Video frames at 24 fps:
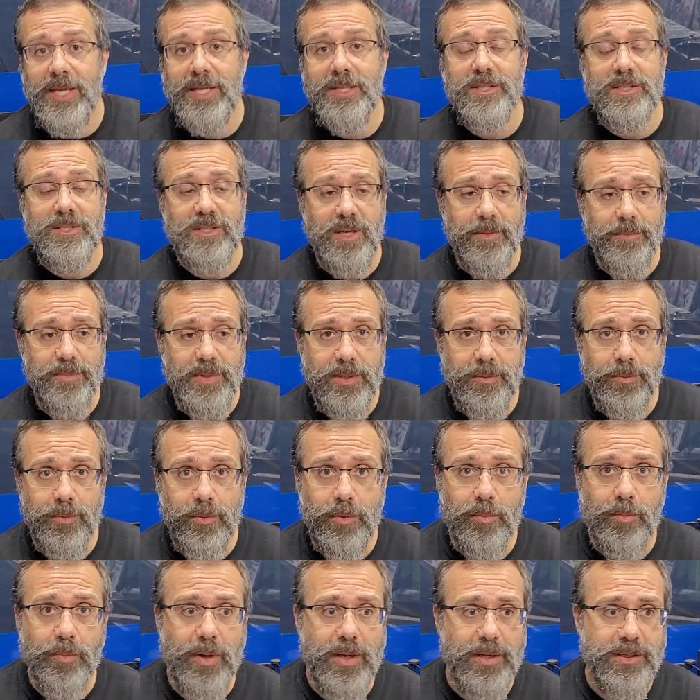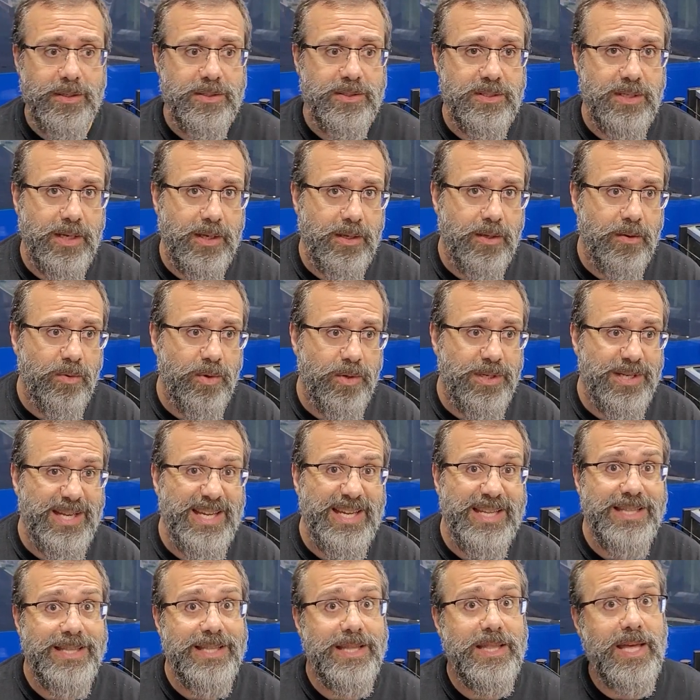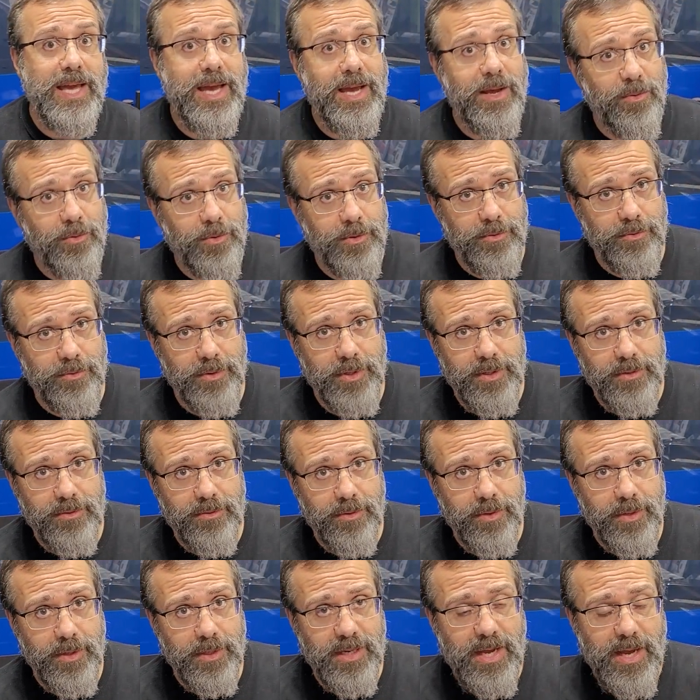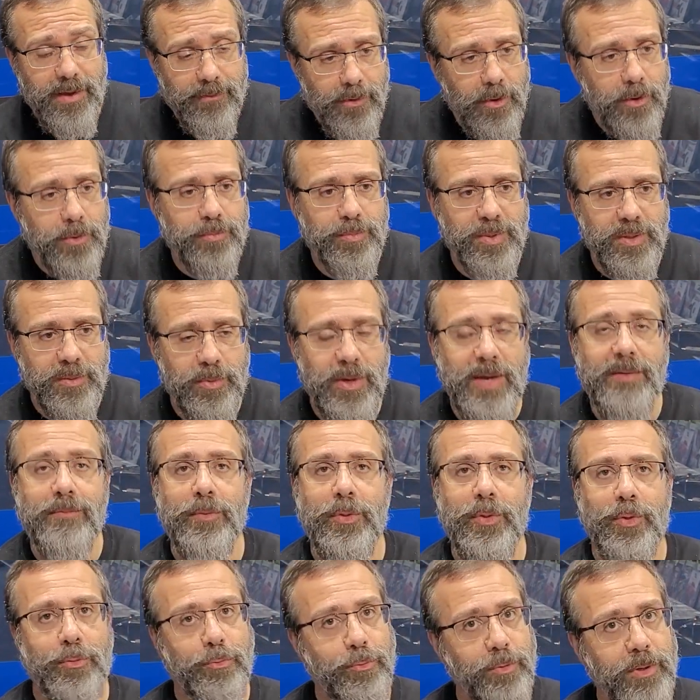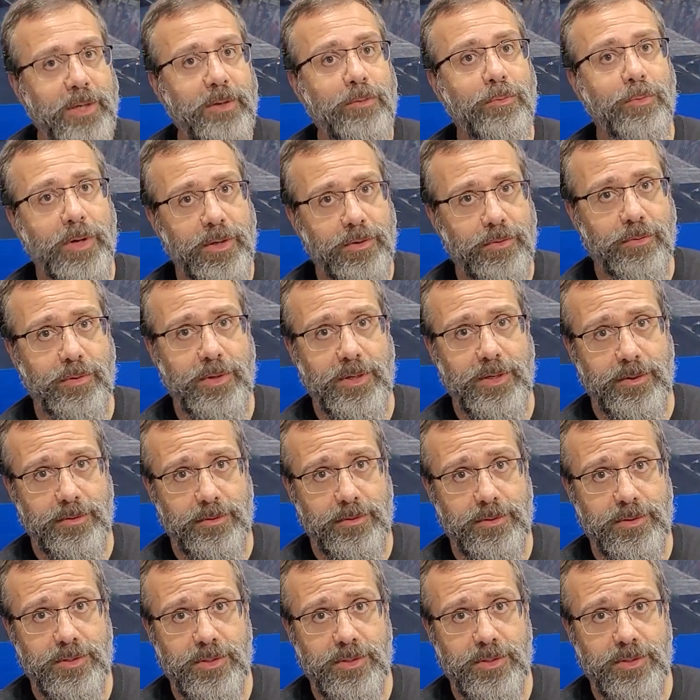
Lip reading: And some people bought a second one, and that one red ring. I've heard people having 3 red ringers.